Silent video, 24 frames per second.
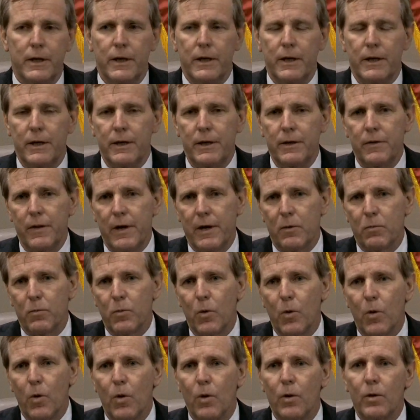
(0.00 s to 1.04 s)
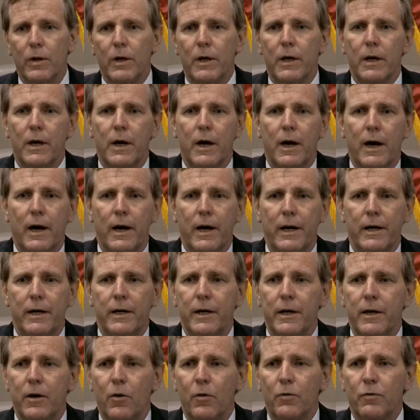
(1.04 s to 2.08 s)
And in that role,
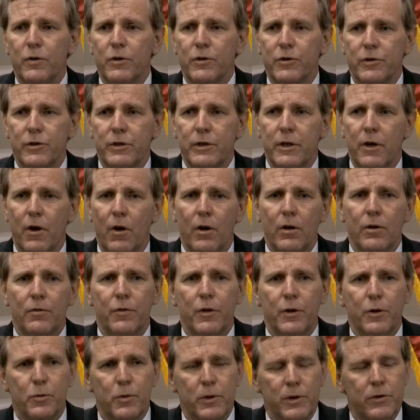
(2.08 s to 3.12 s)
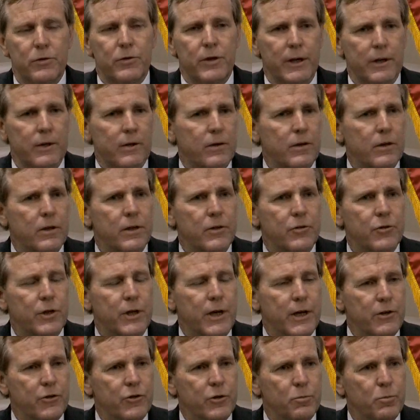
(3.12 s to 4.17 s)
I oversee all of the career technical
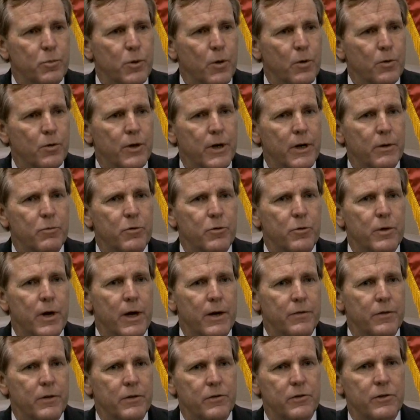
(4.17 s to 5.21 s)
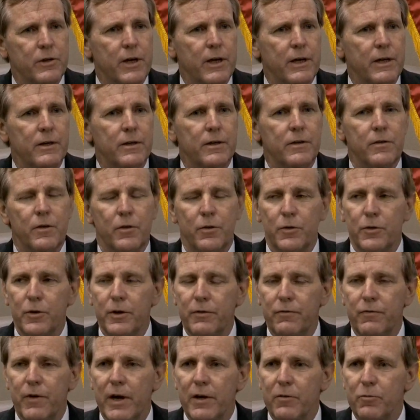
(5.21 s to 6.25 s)
education programs throughout the state in the
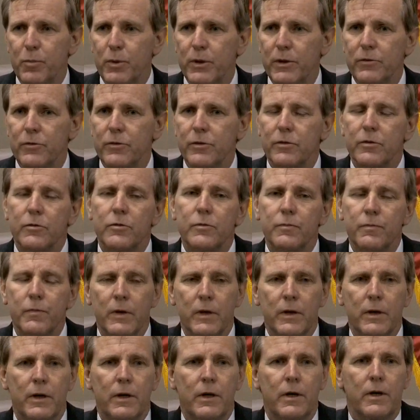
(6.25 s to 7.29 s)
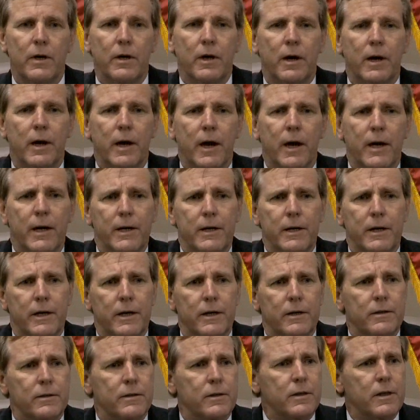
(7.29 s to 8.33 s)
35 prisons.
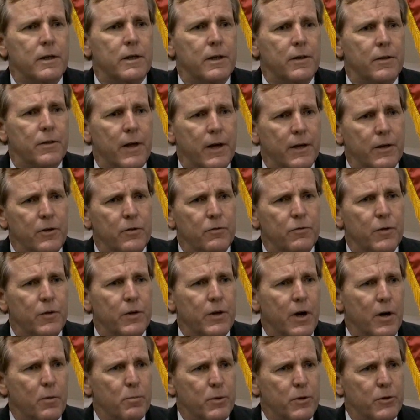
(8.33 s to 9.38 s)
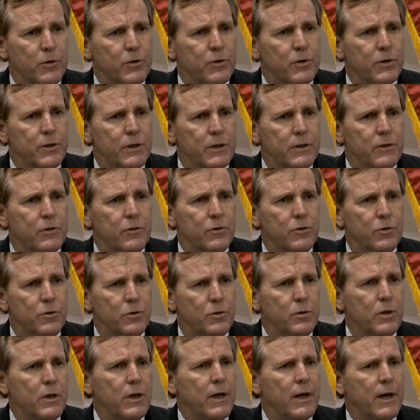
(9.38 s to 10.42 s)
I thank you for the opportunity
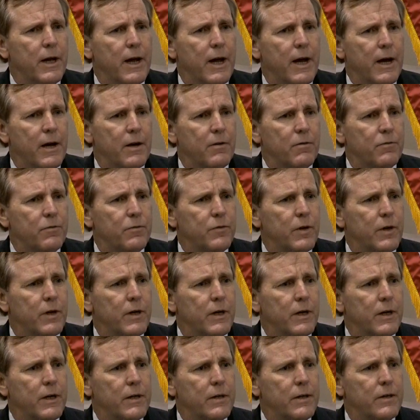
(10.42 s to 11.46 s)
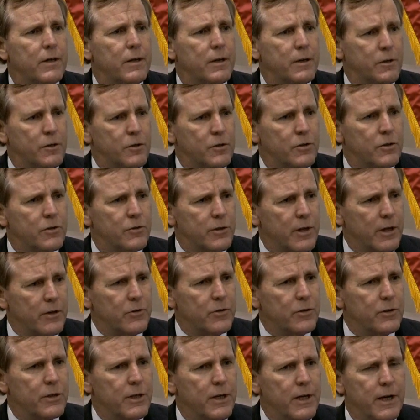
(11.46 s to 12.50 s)
to have a good
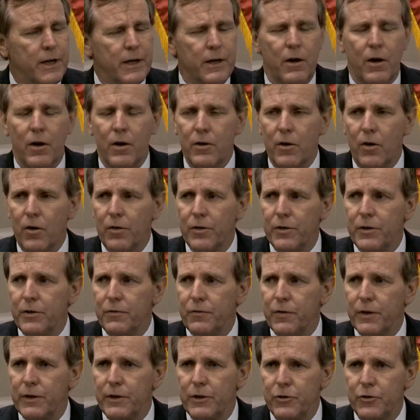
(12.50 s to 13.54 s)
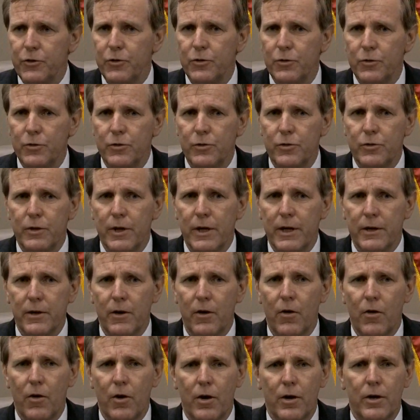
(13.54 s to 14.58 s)
discussion today on all the different issues that
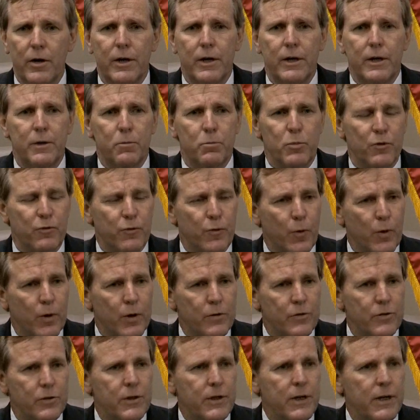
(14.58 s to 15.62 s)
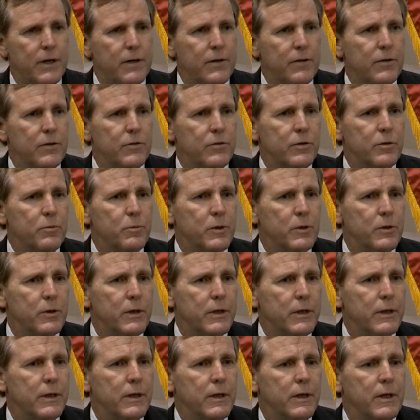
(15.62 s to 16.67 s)
are before us today in this
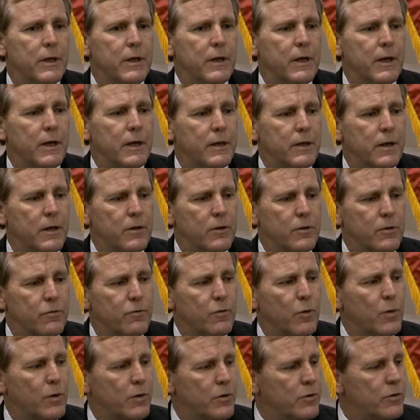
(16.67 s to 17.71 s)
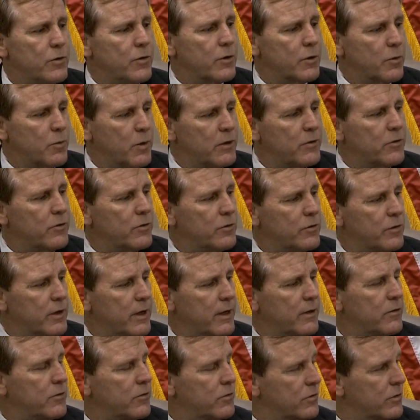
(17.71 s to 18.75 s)
community, and I look forward to the questions and
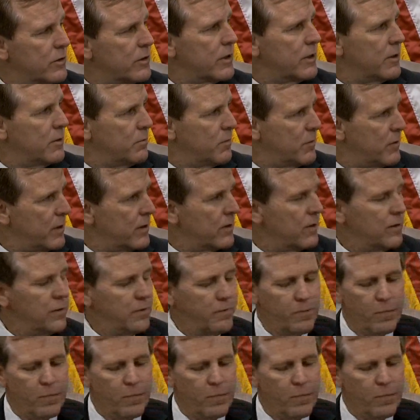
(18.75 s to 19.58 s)
answers that come. Thank you.